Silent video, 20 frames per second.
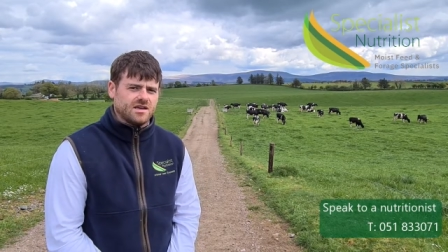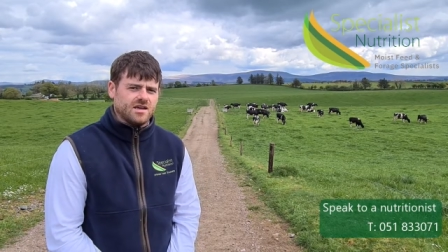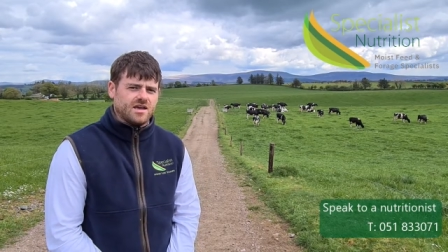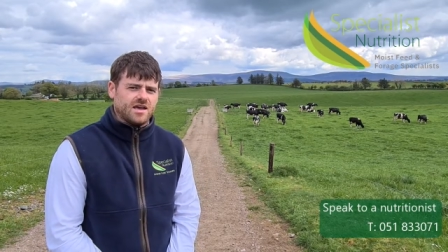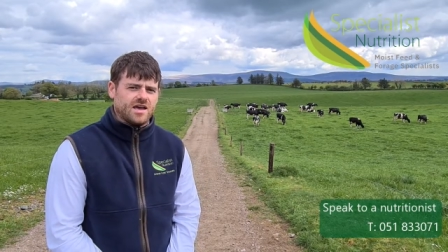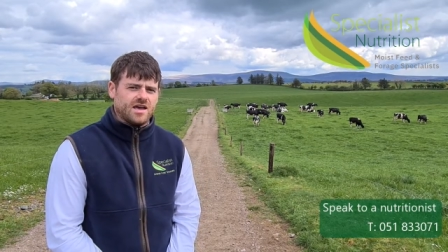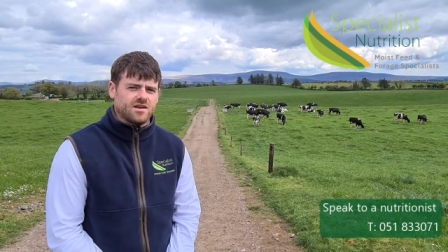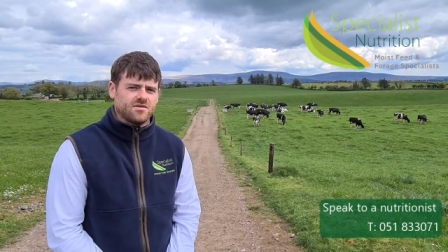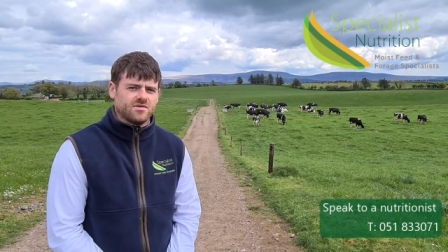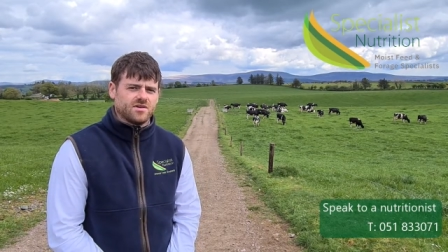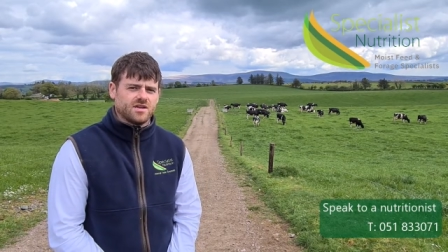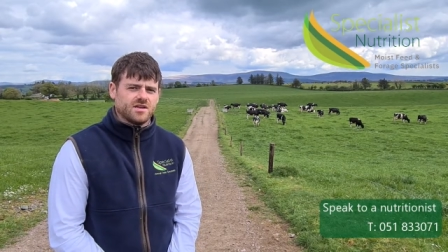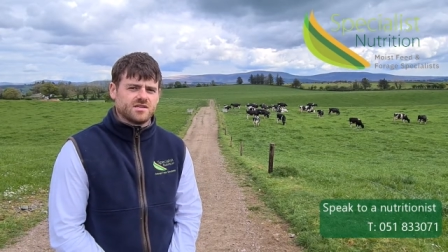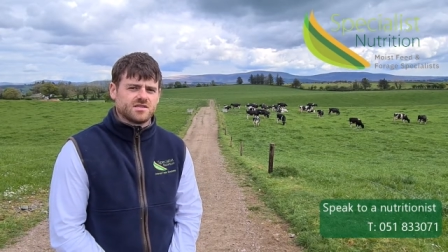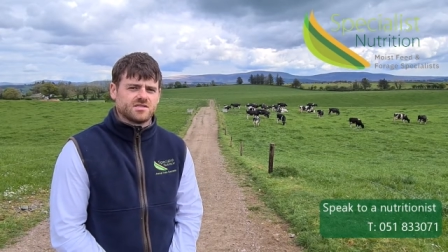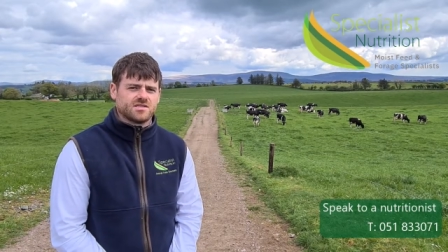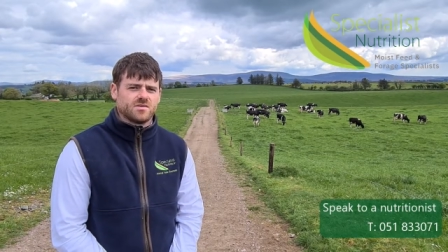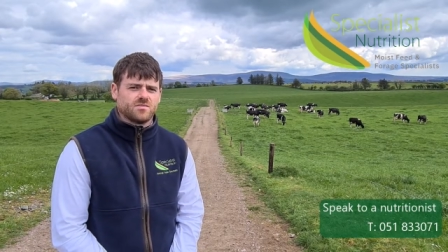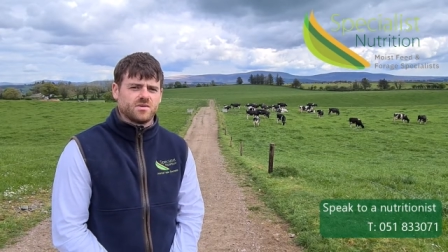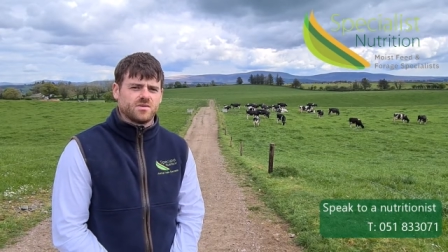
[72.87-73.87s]
and we need to
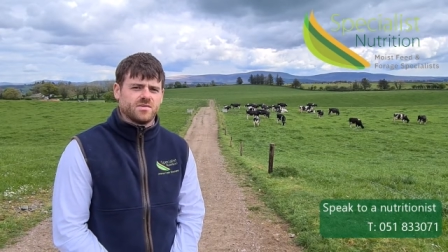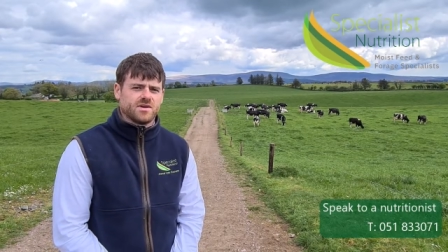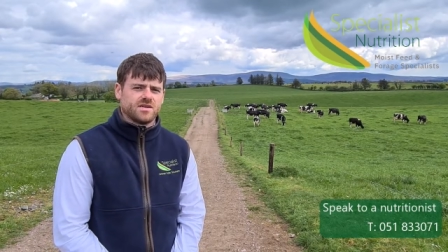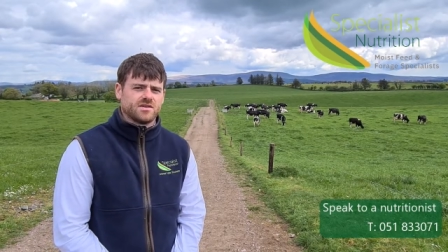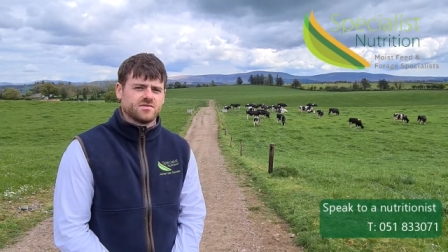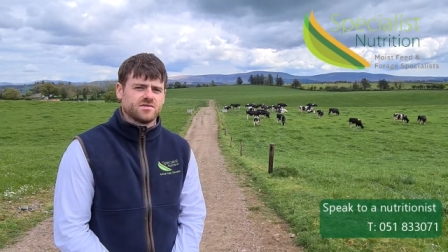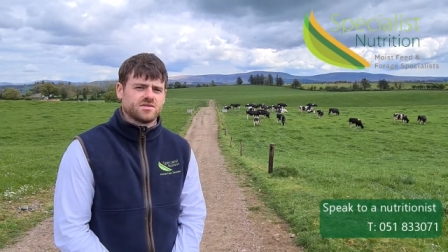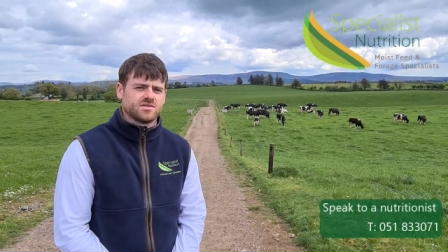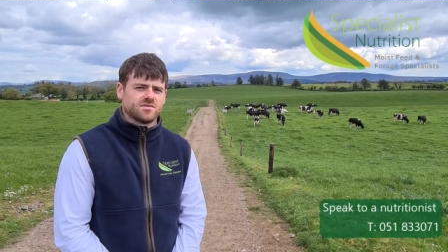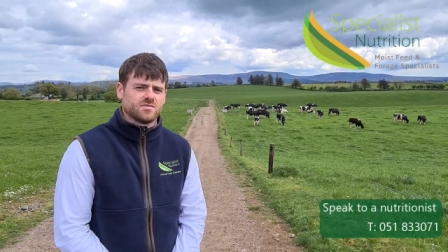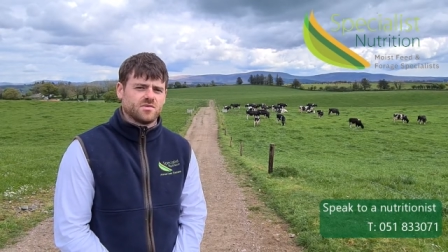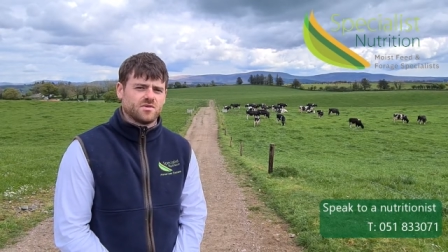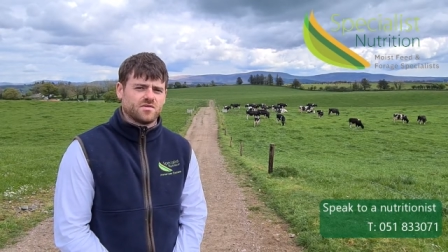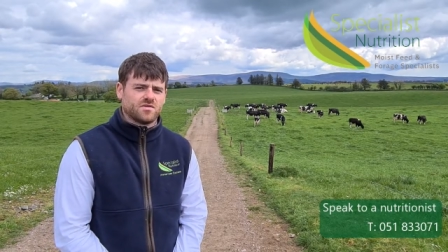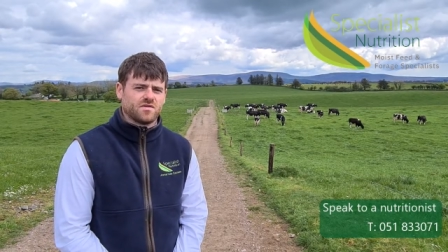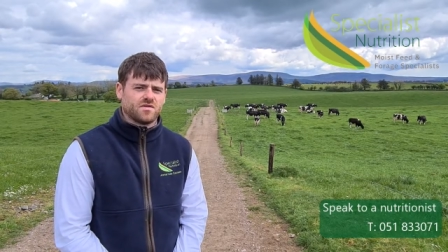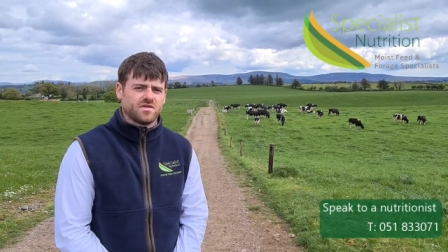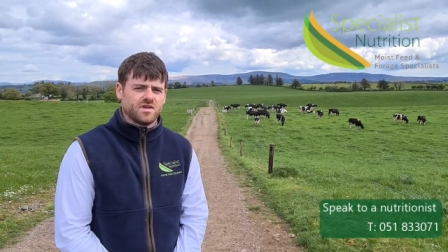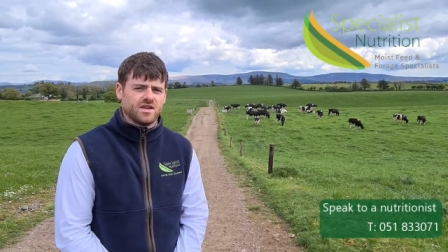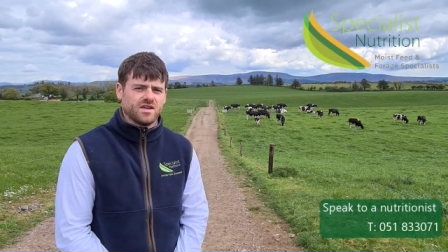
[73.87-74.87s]
supplement with some buffer
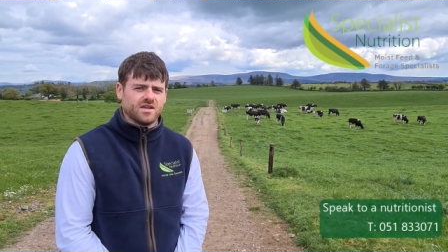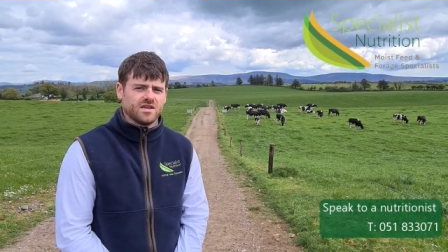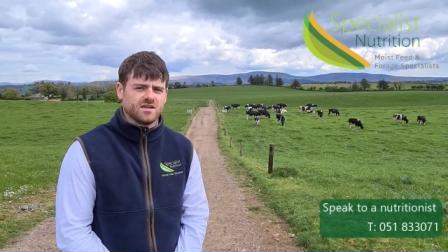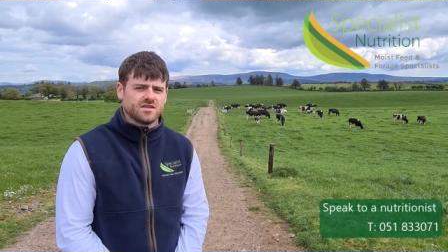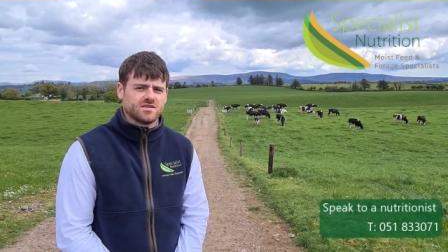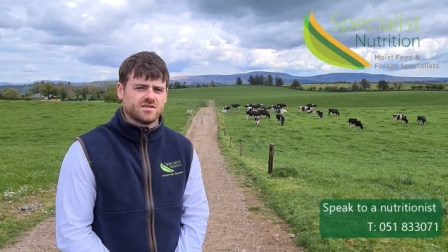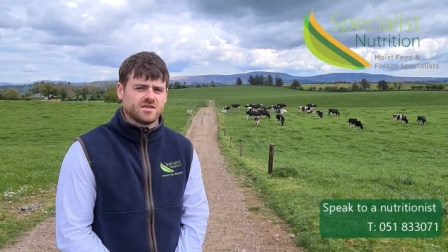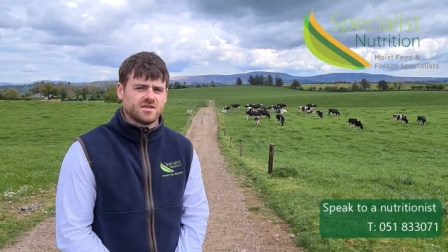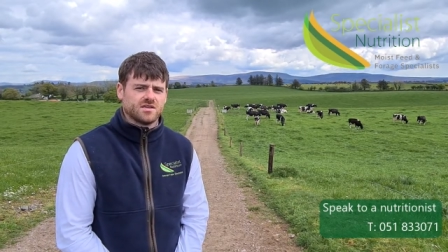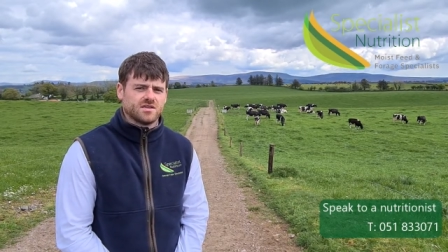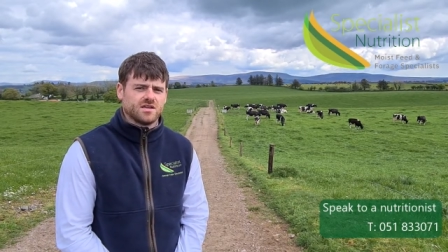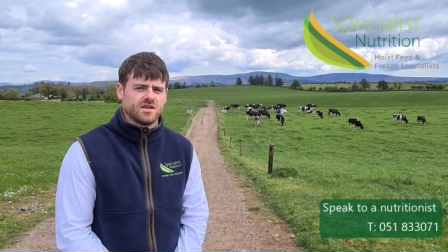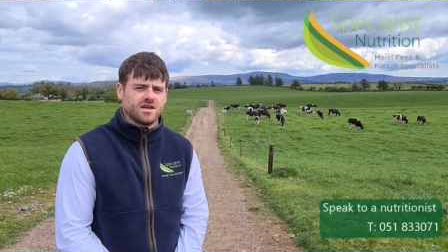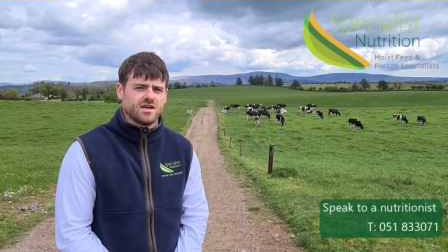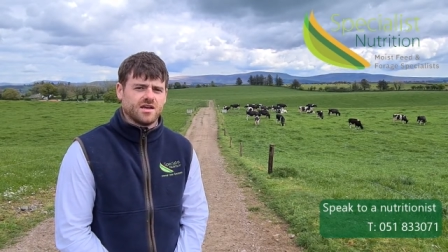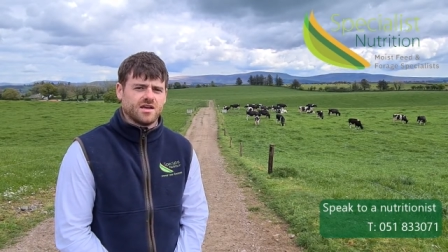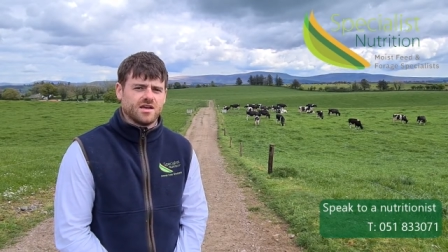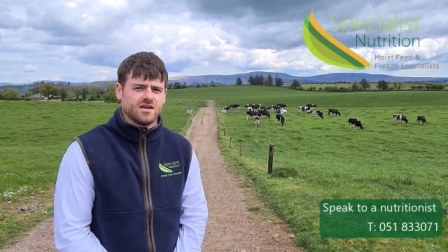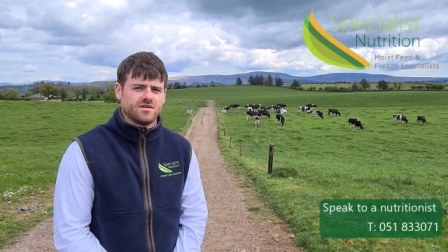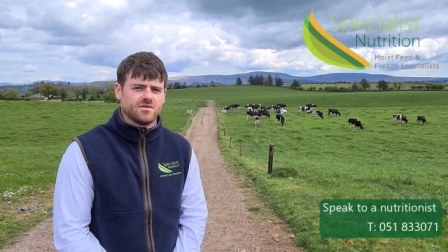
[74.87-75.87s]
feeding
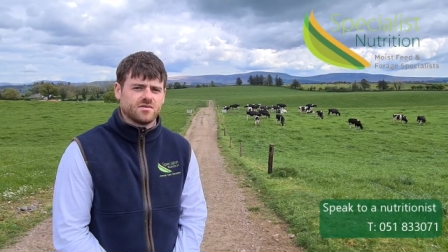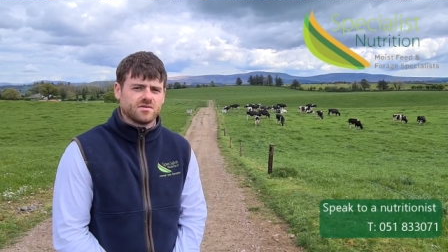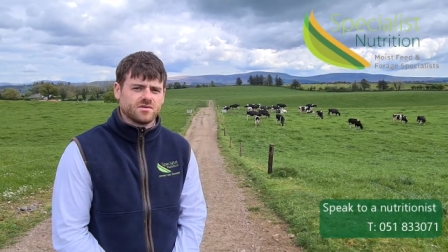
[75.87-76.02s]
to